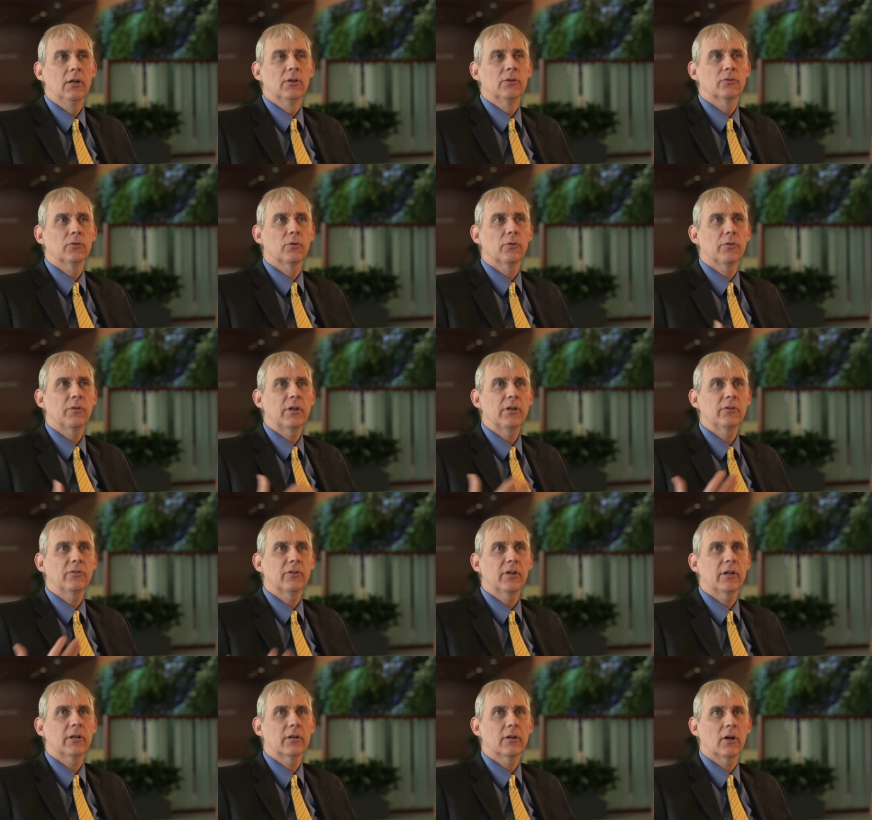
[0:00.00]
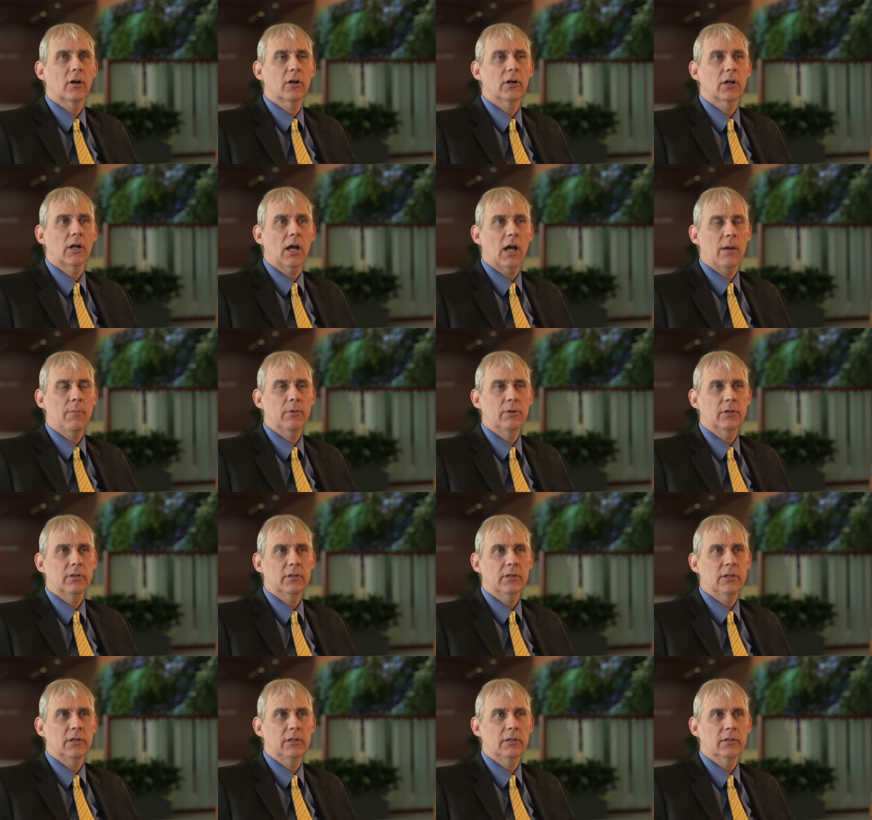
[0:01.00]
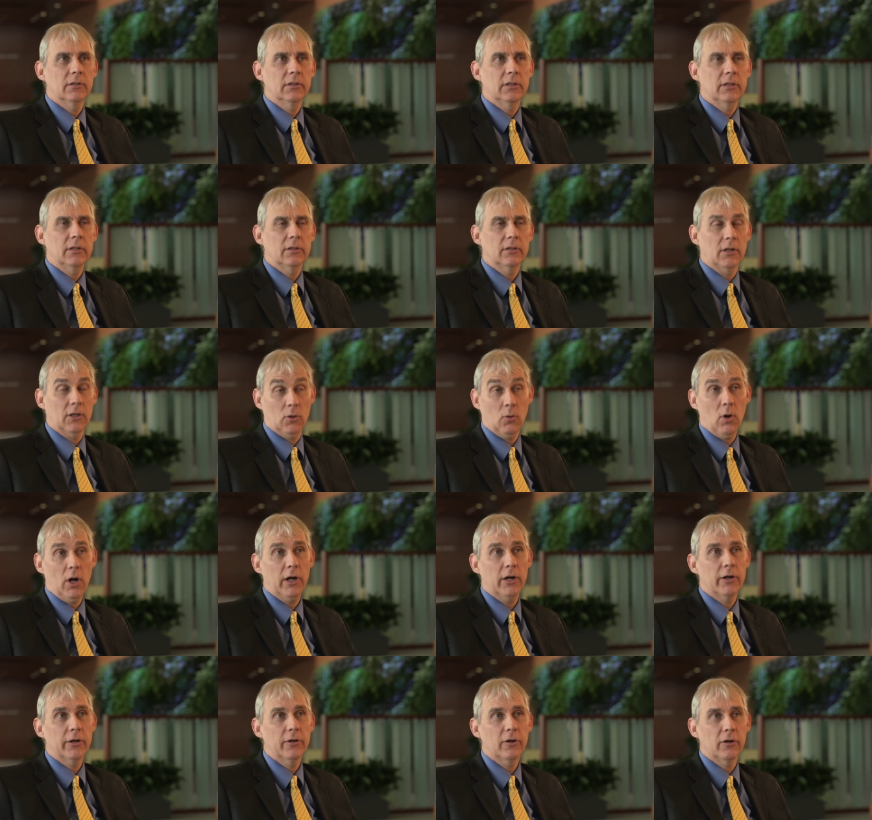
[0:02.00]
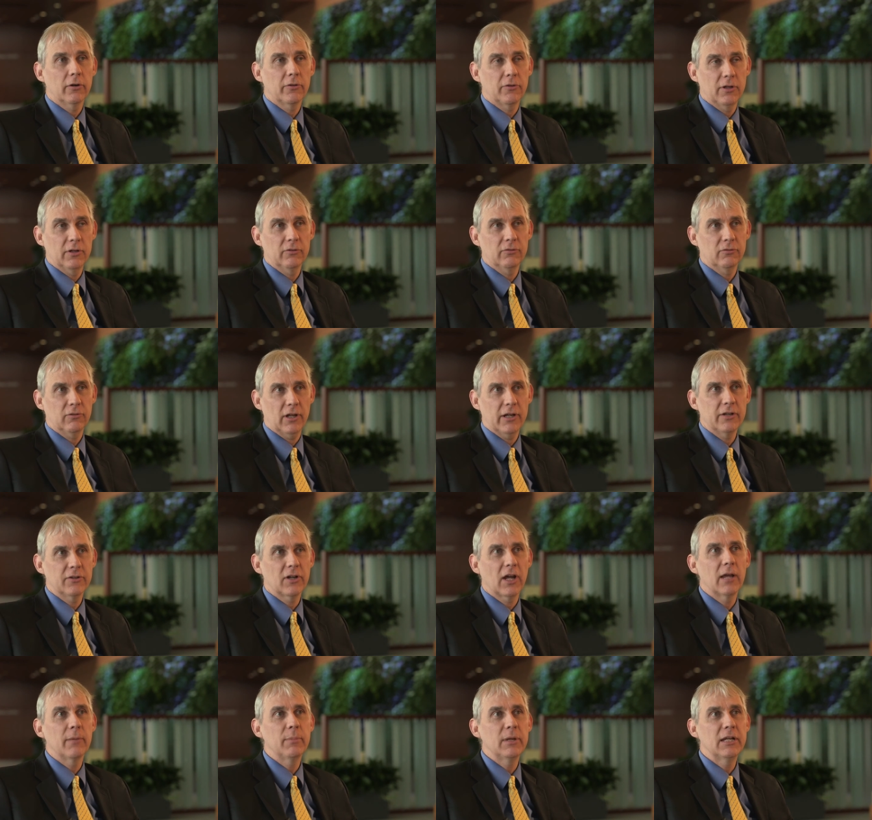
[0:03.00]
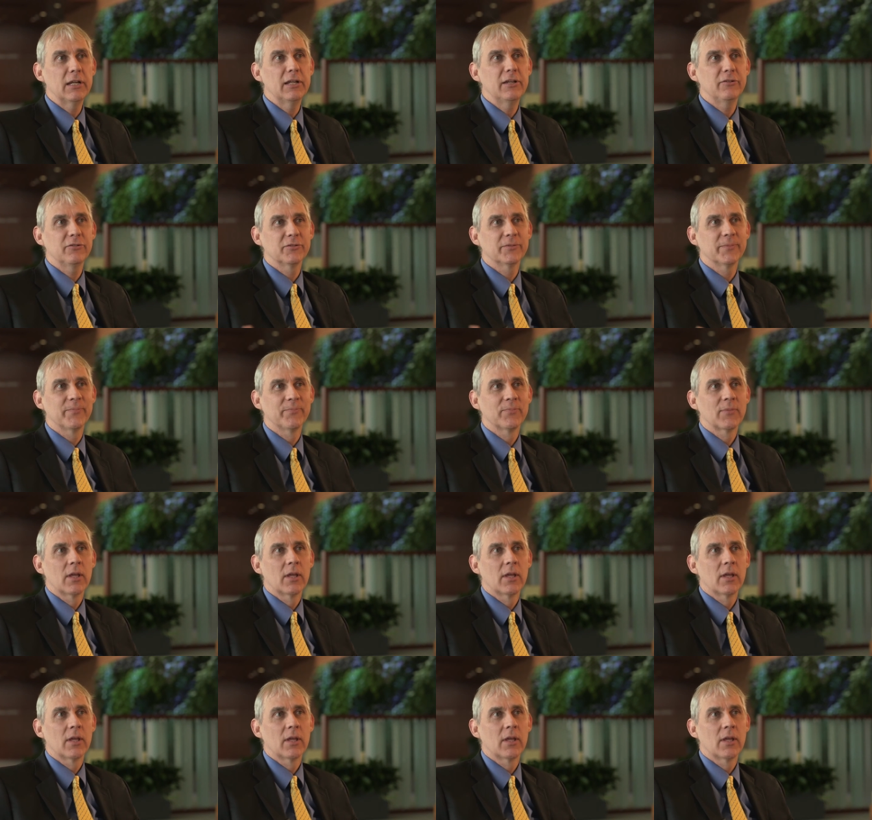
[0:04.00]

So things that are commonly acquired are things like diabetes,